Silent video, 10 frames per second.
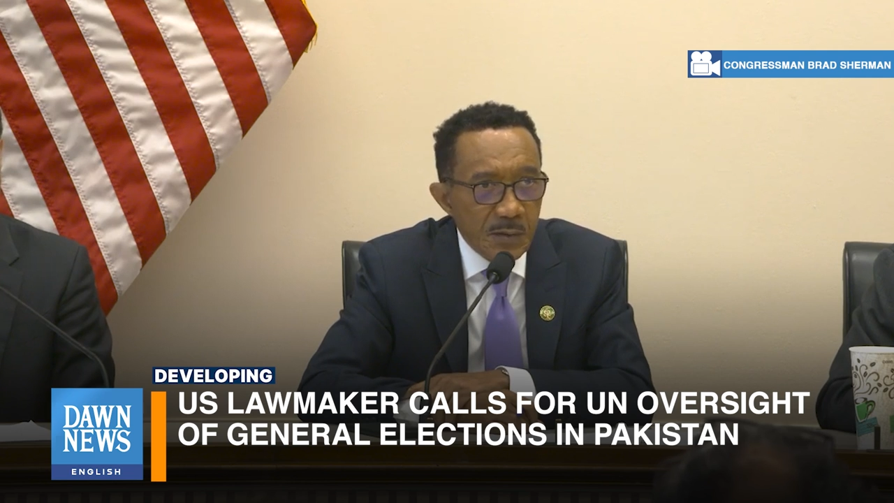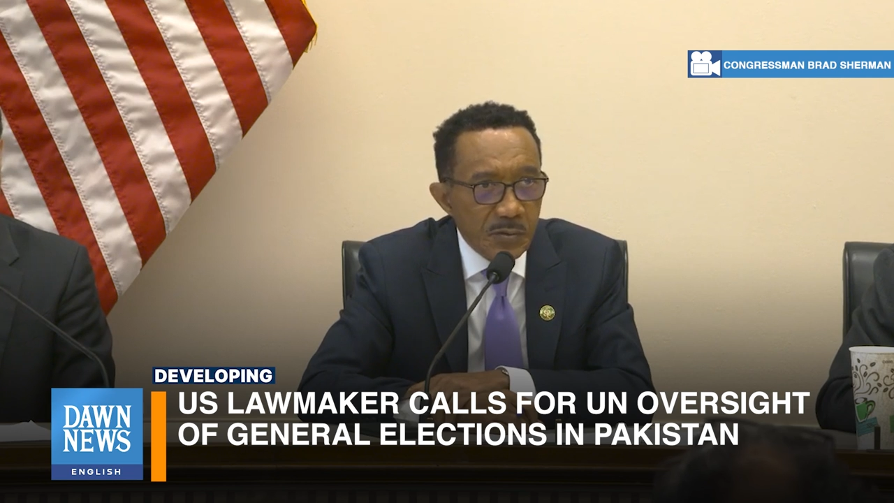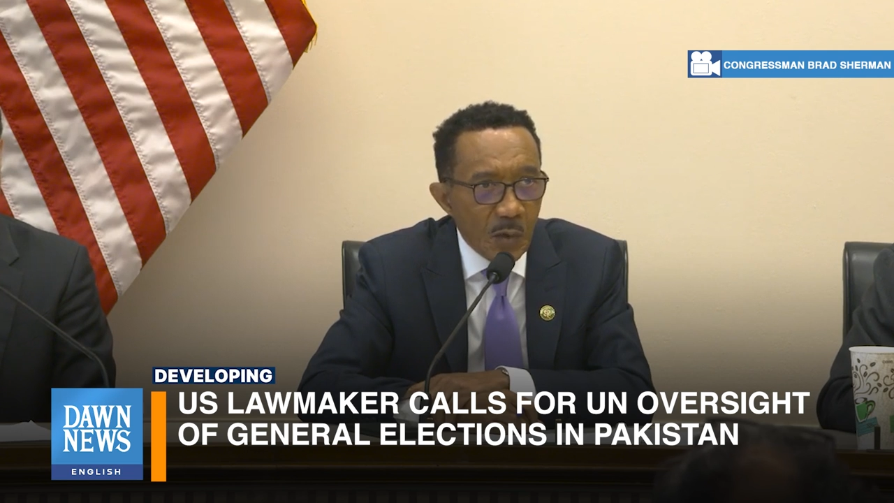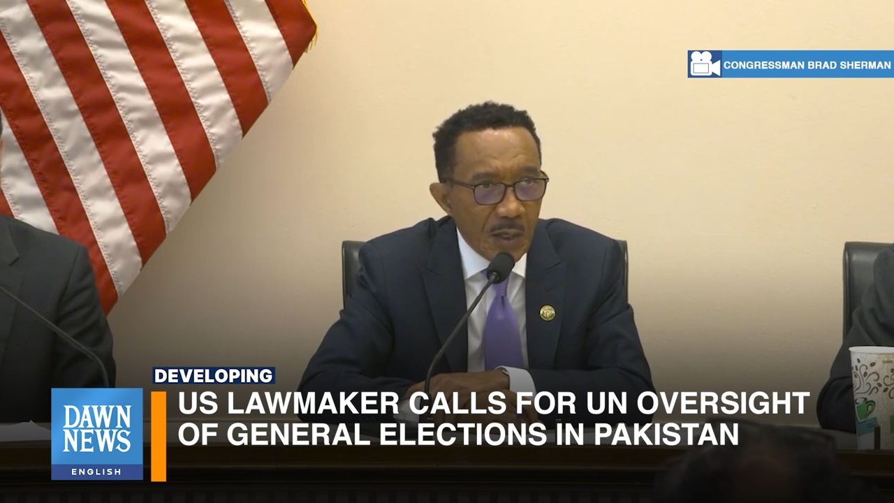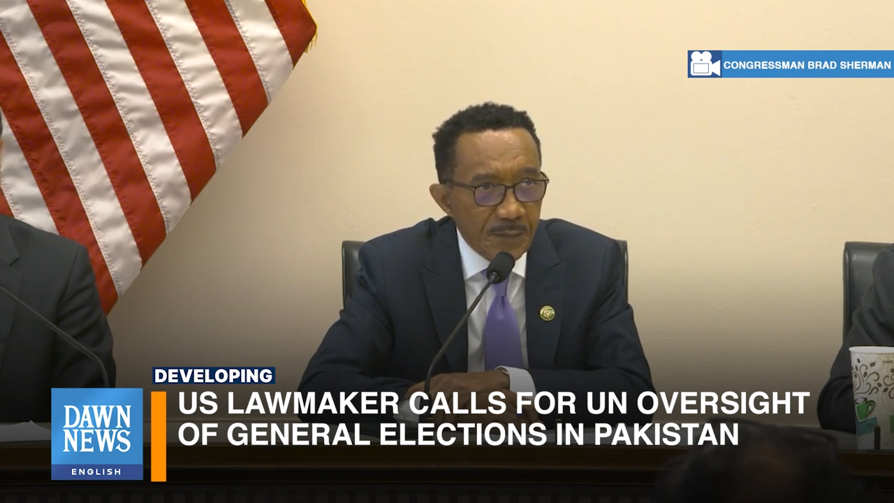
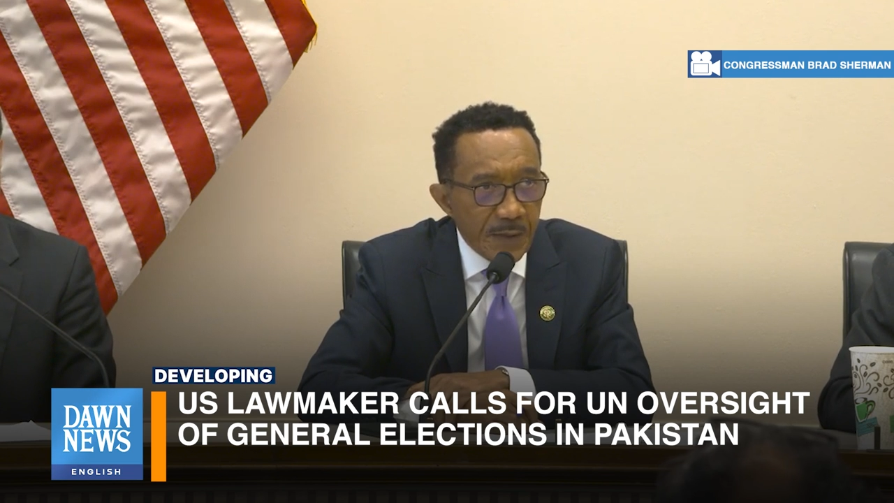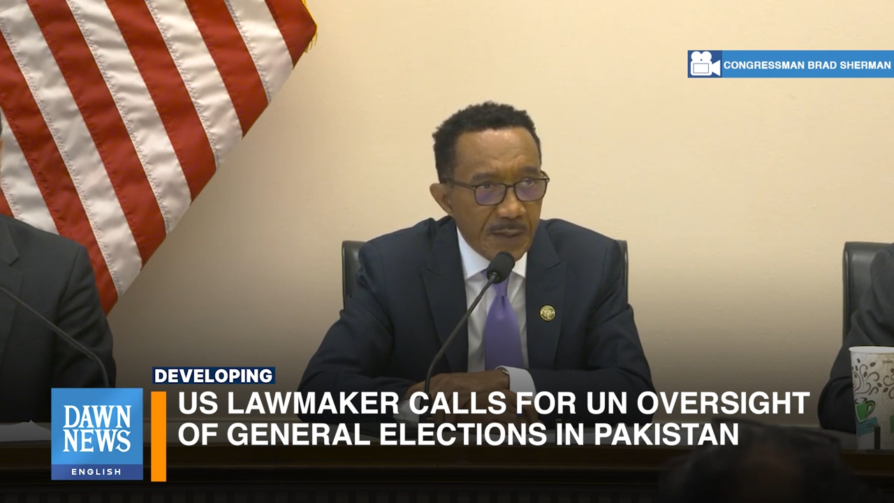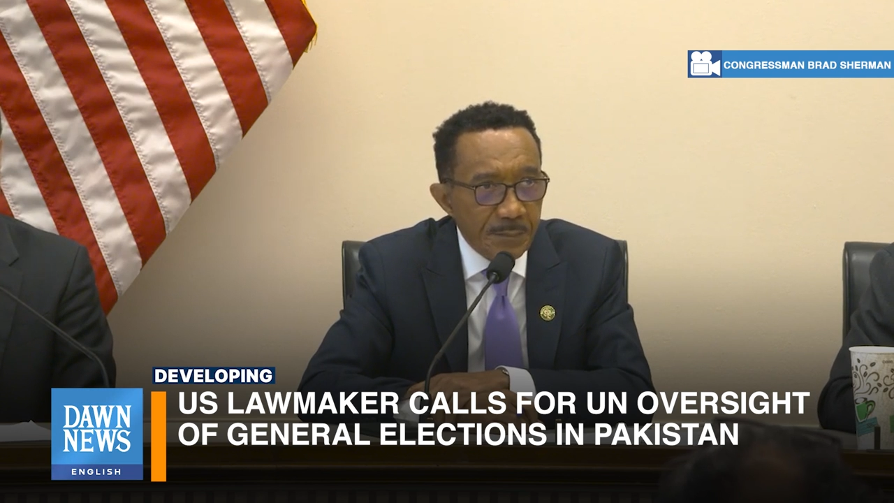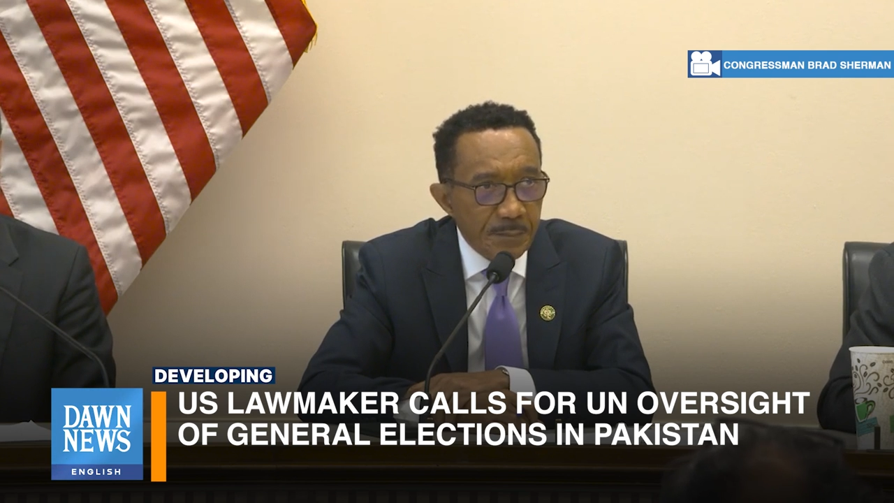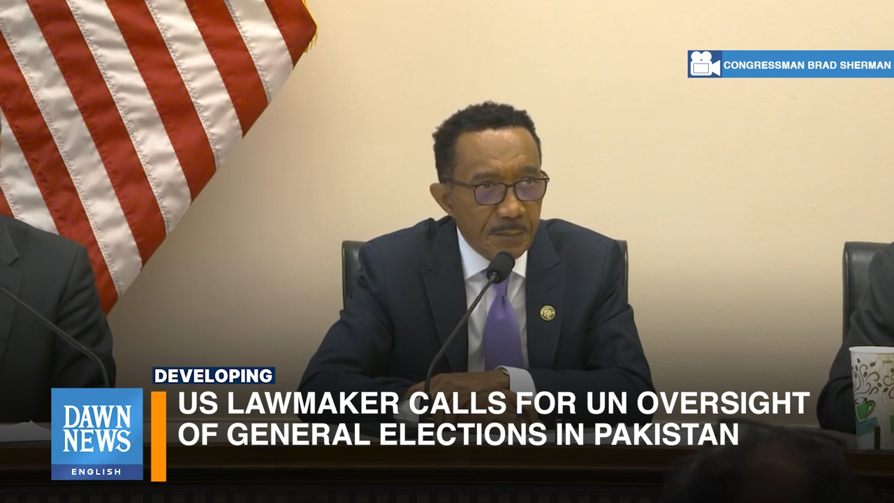So I've
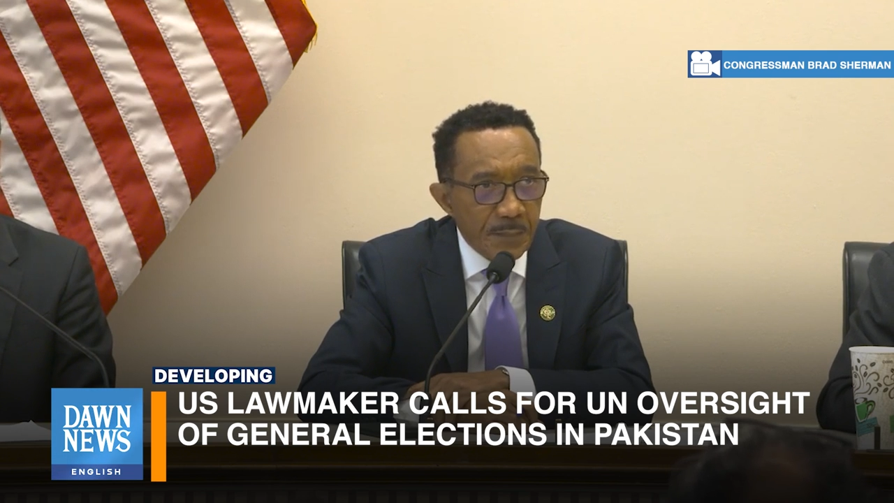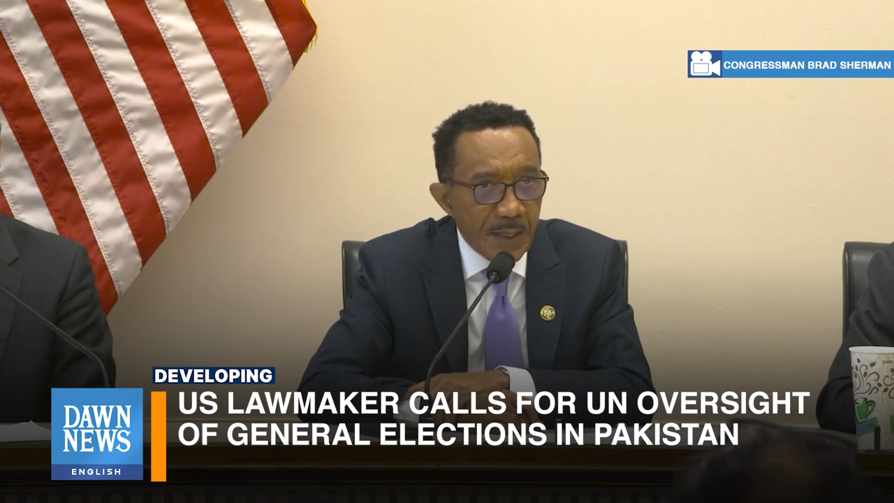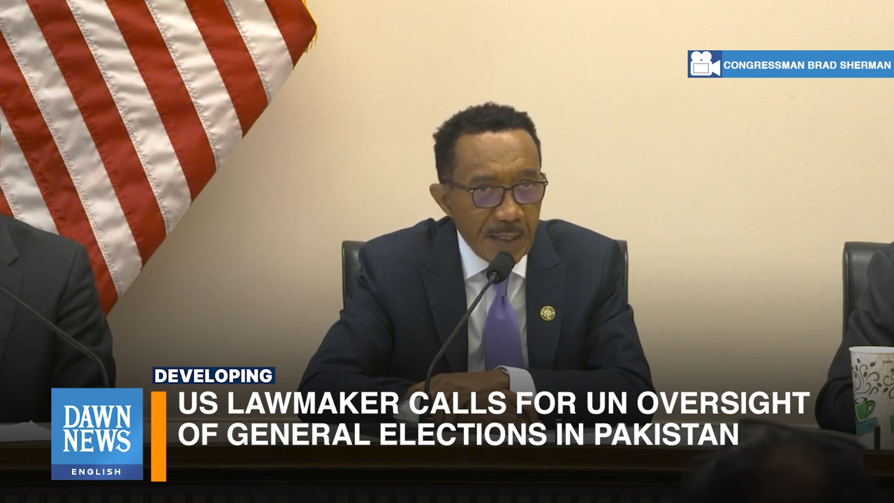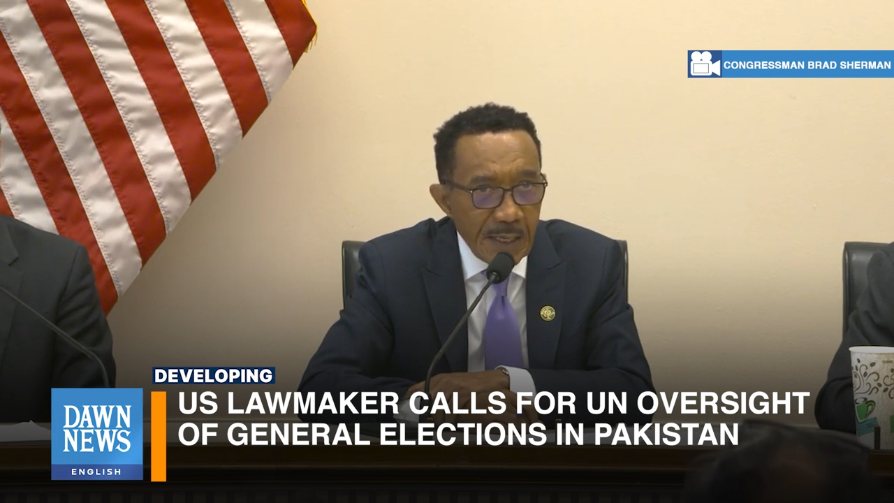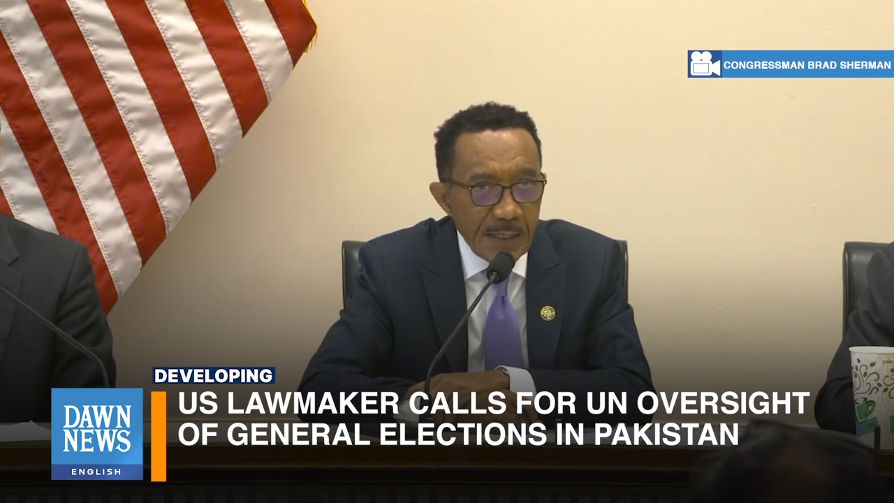had
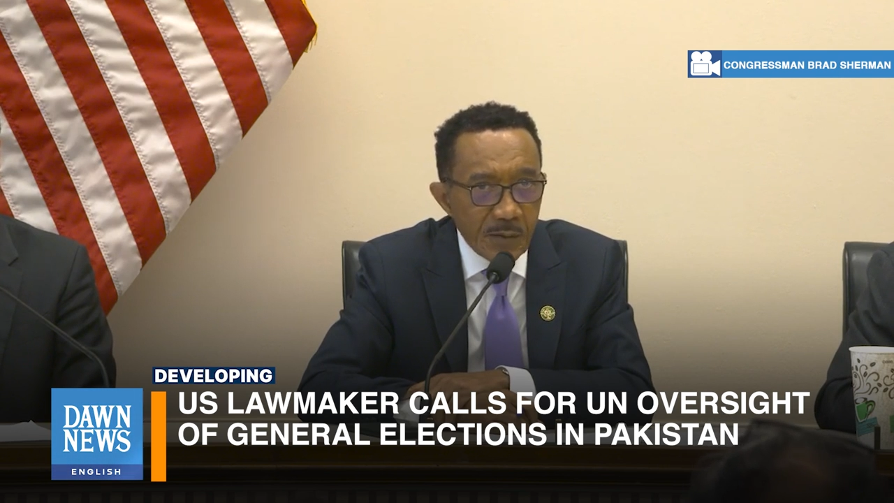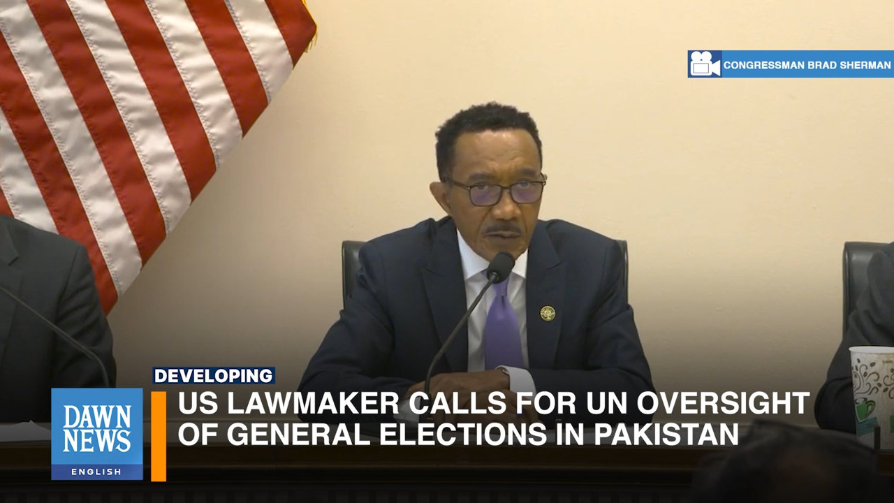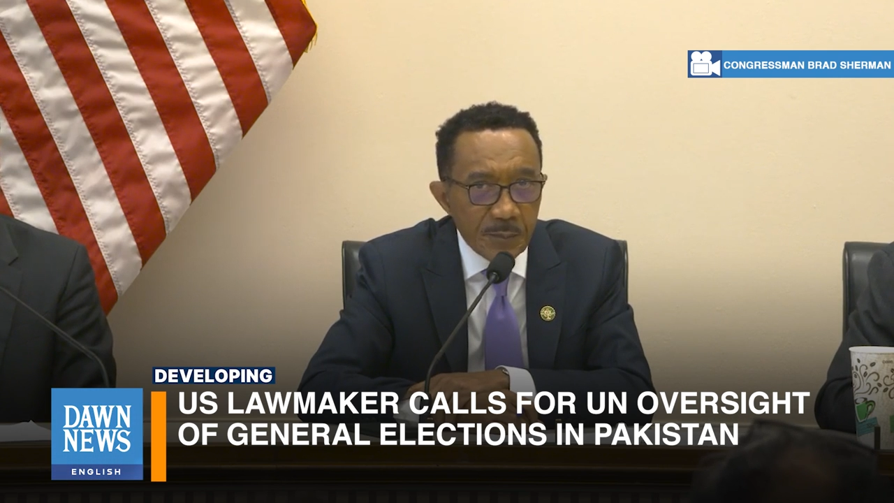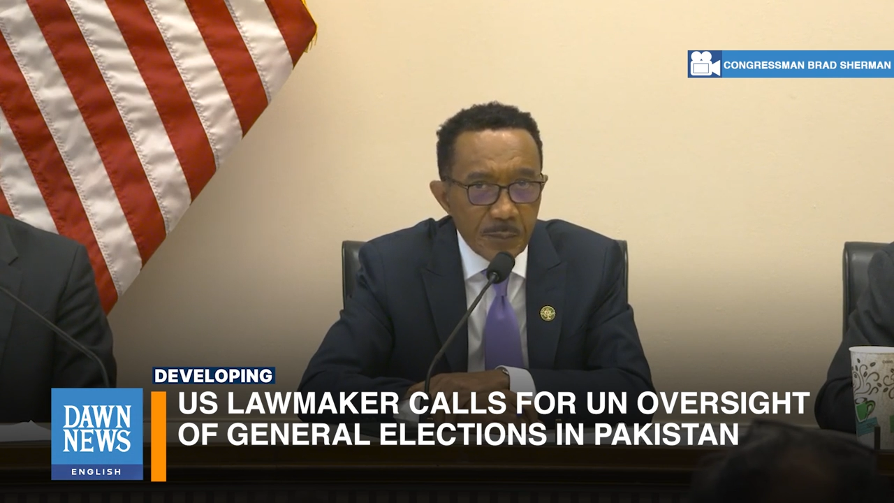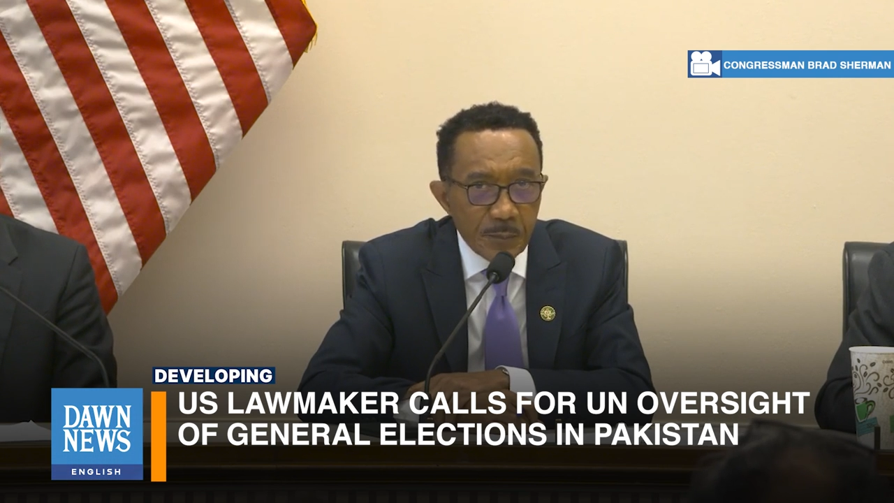my eye
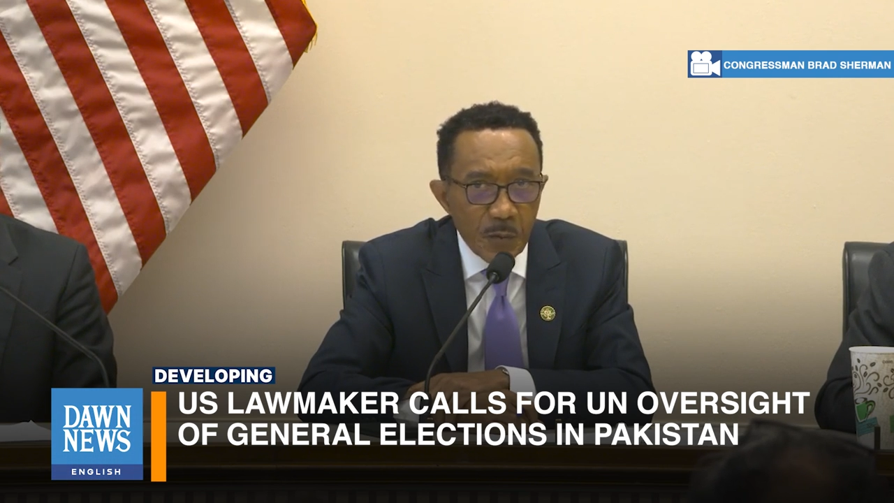on